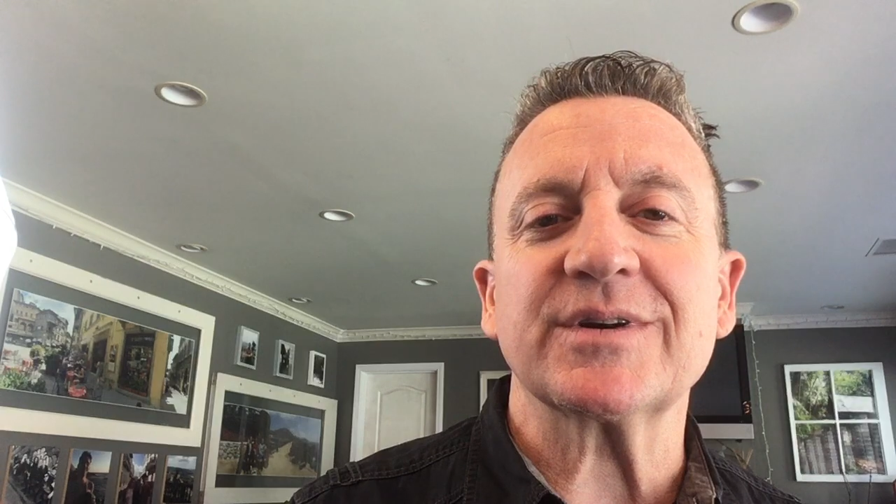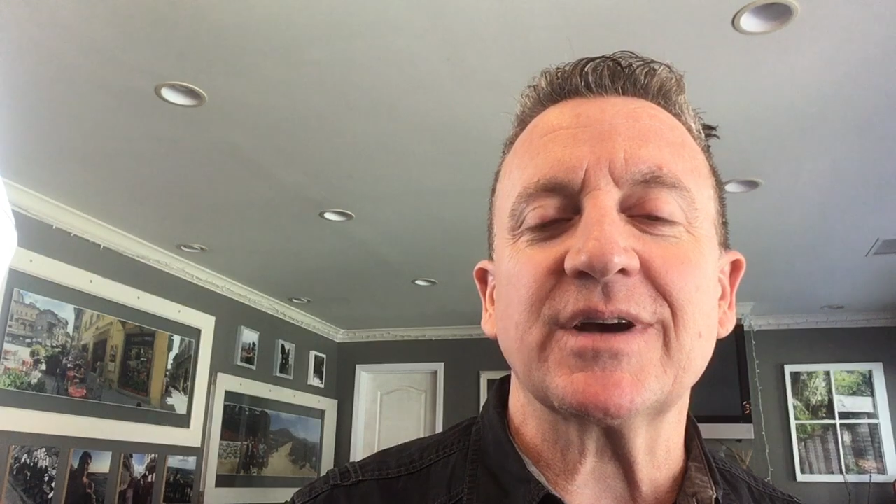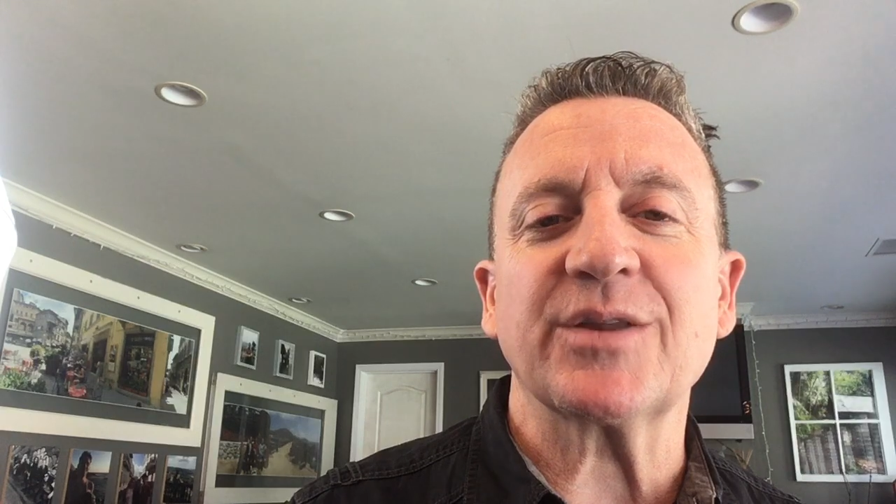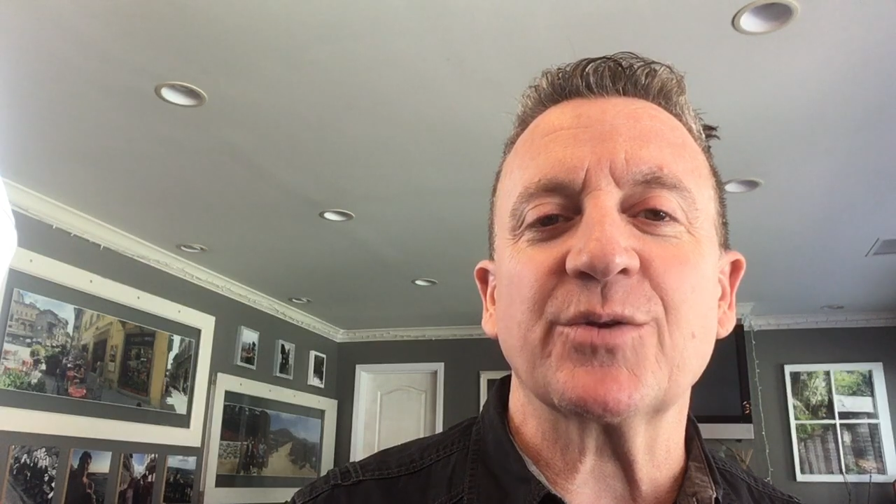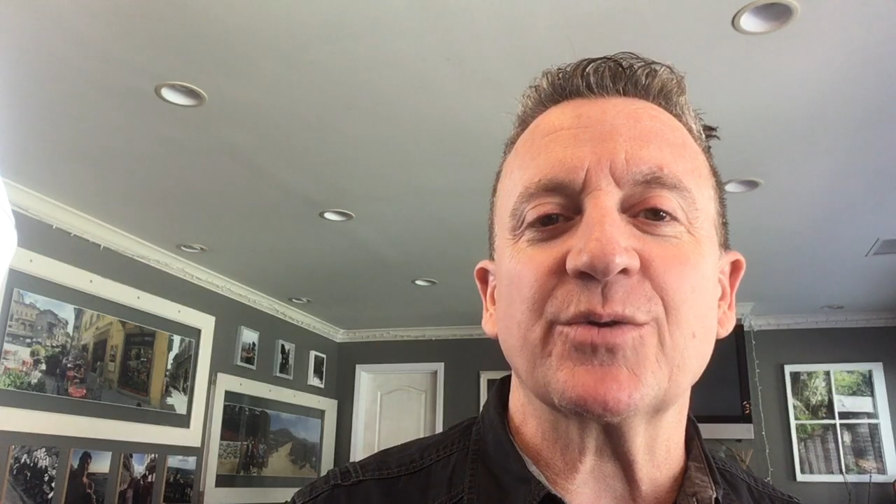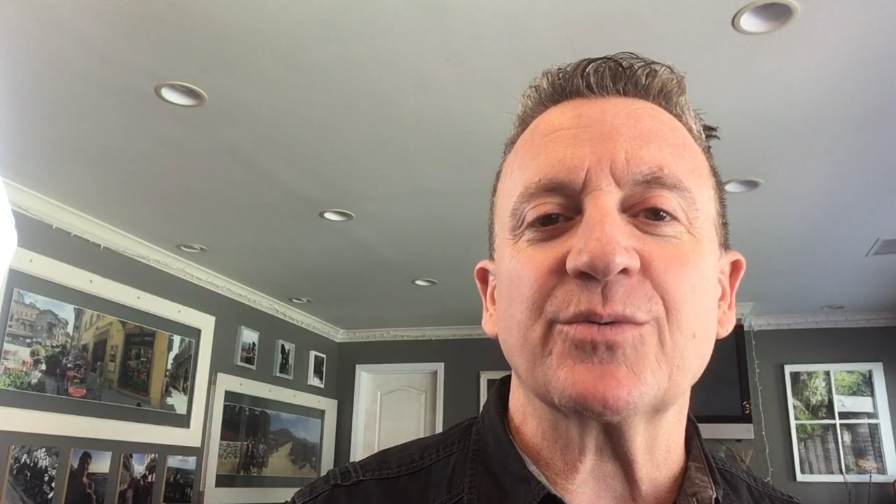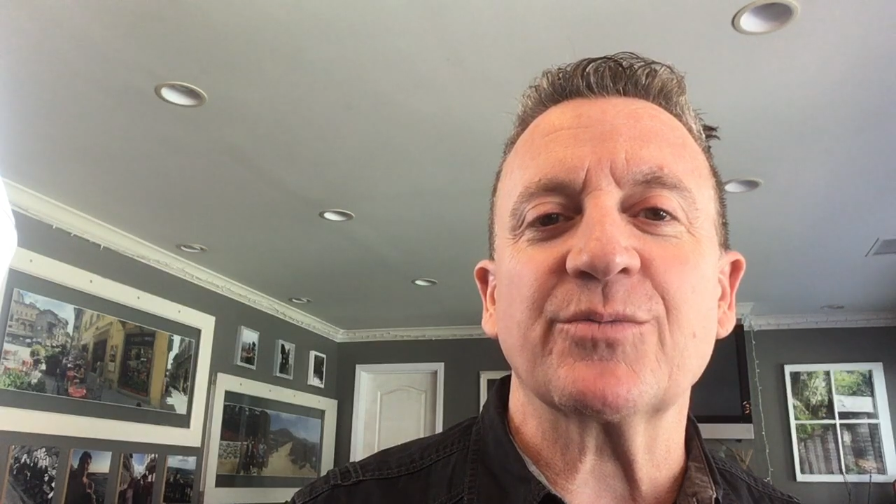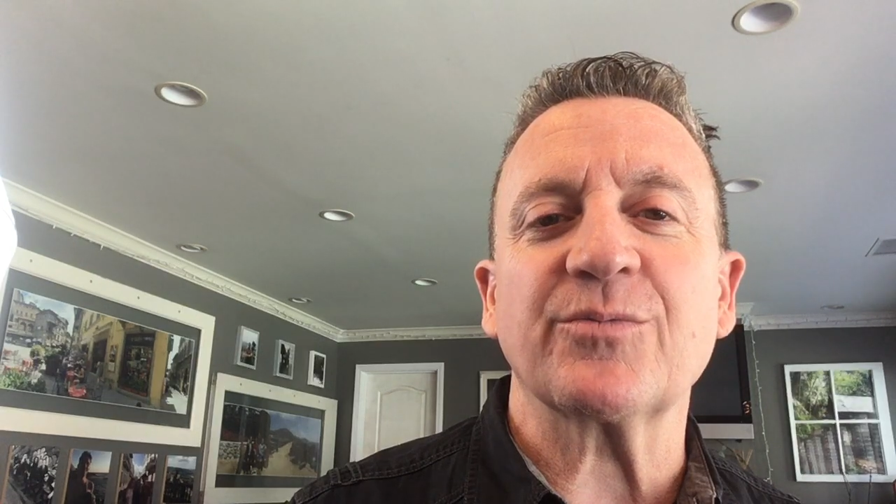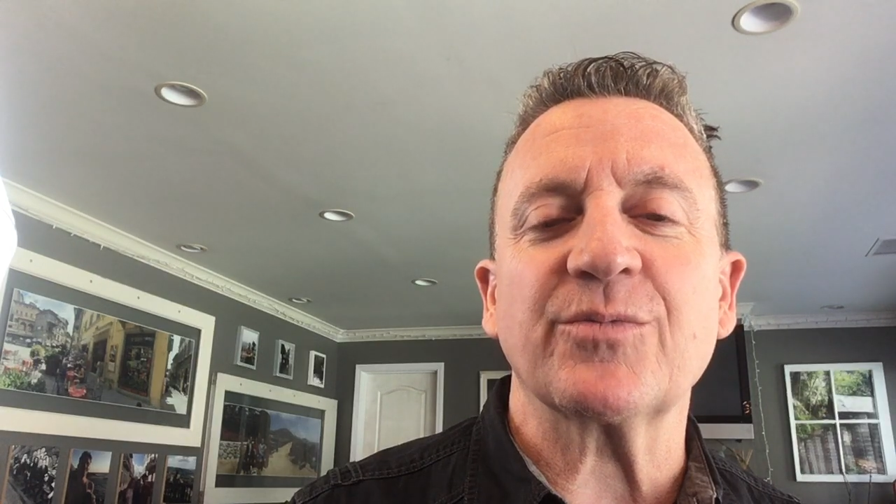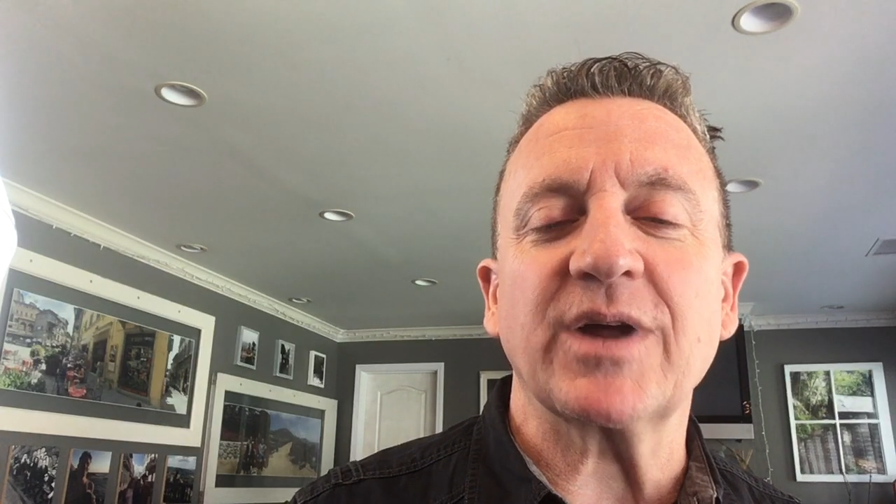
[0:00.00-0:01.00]
other
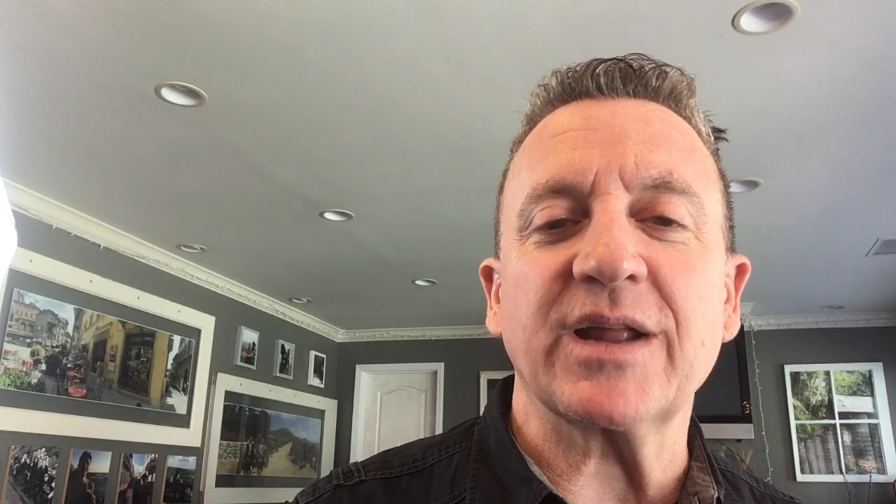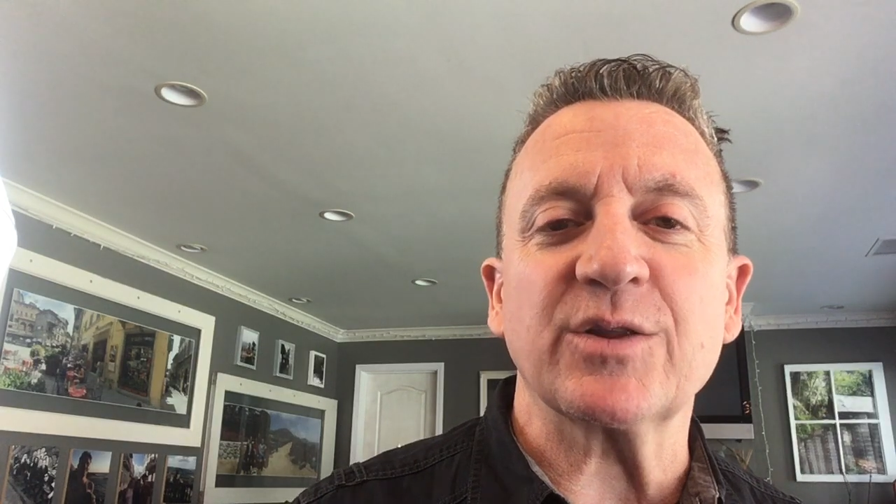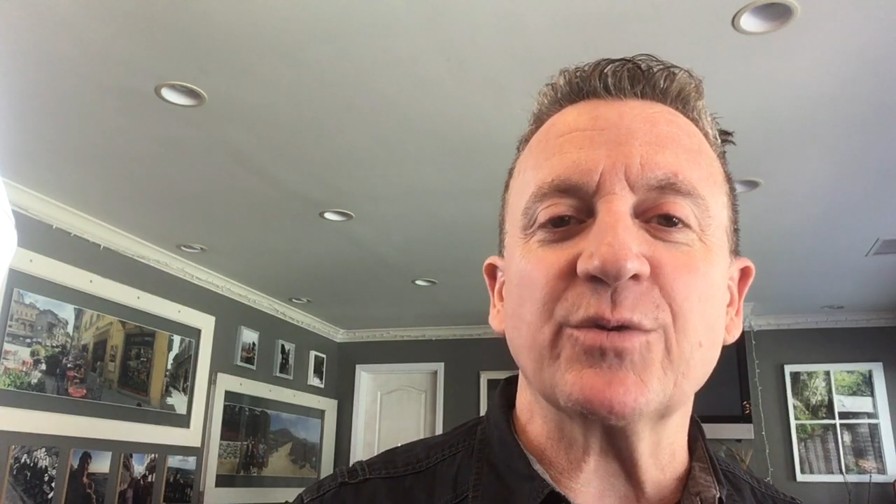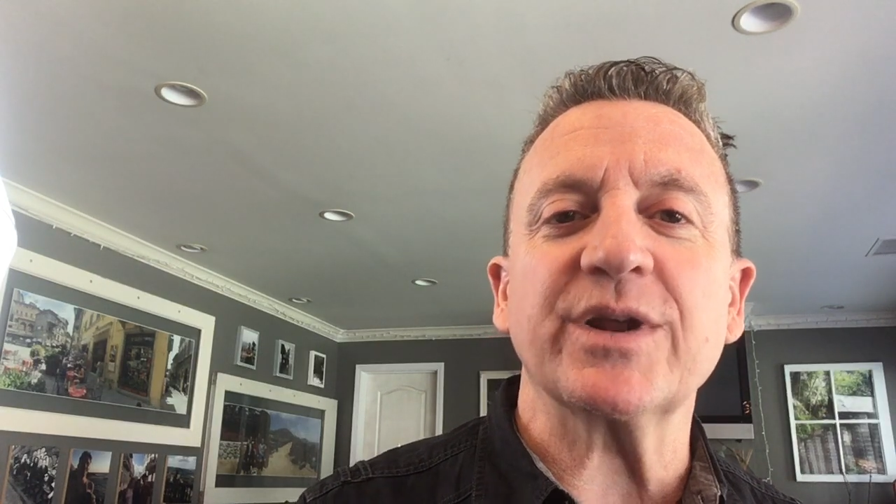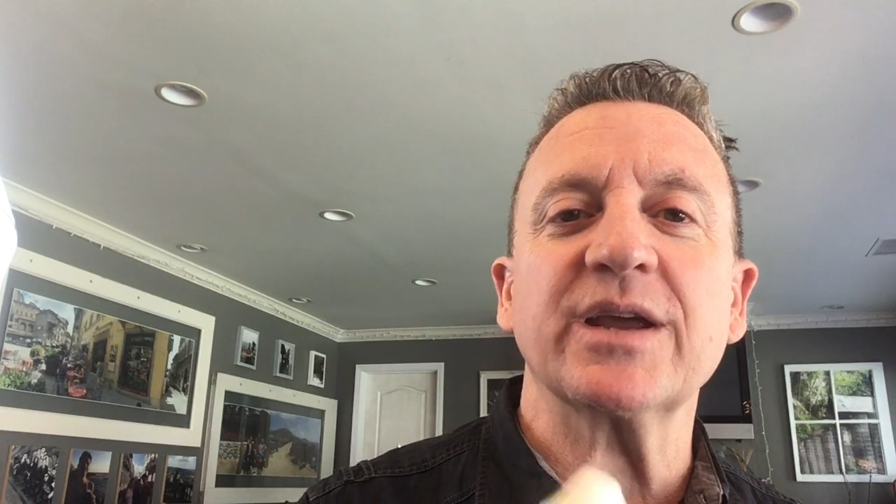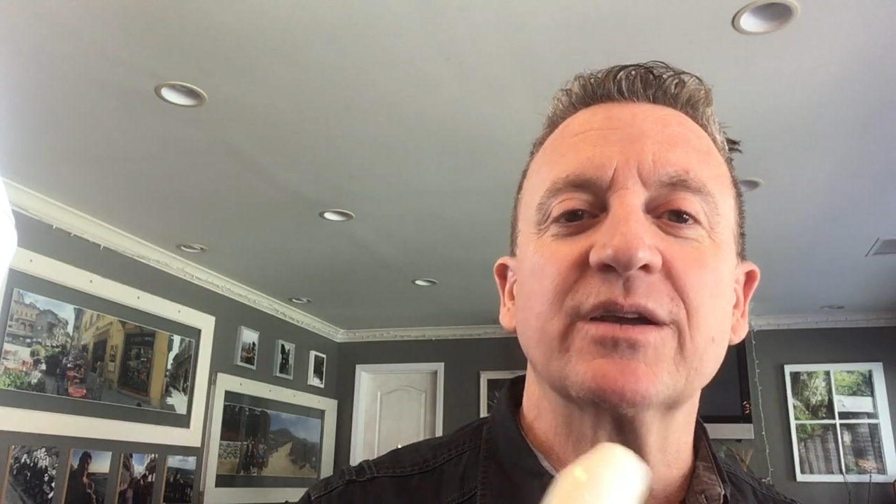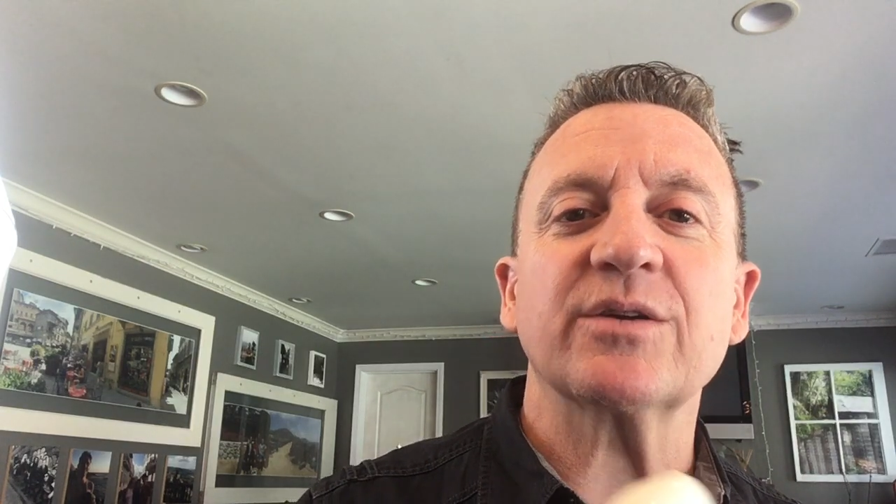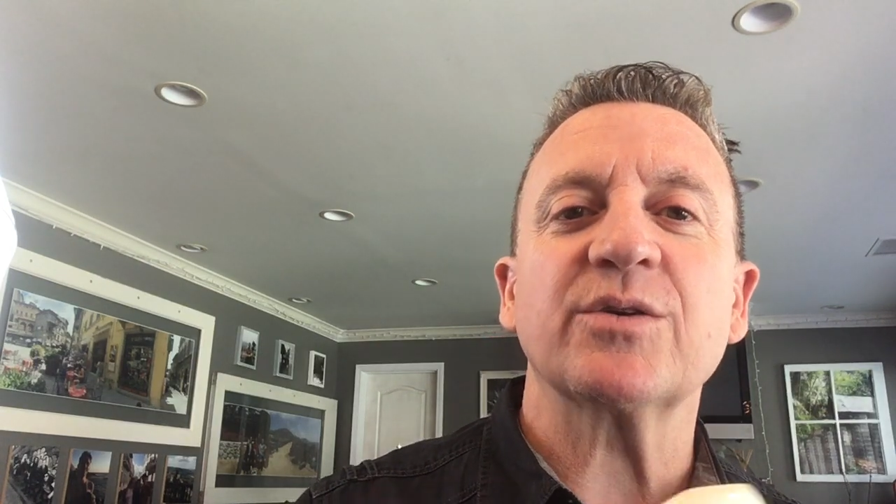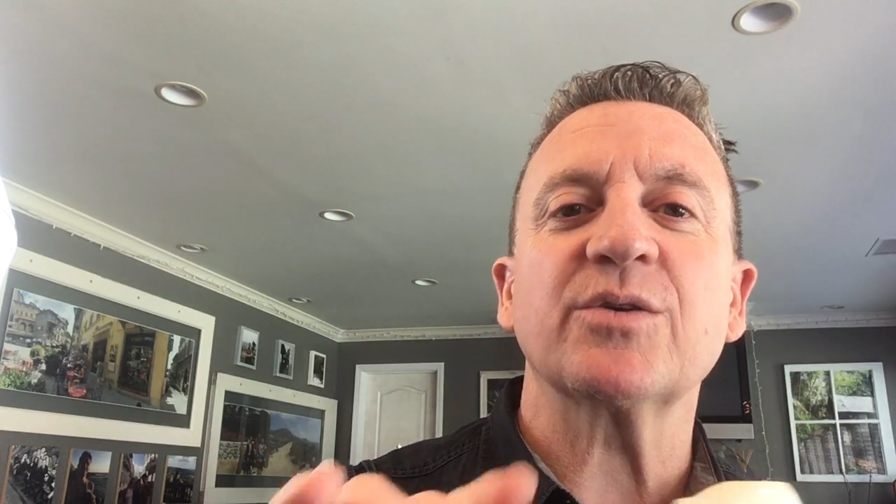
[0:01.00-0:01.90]
learning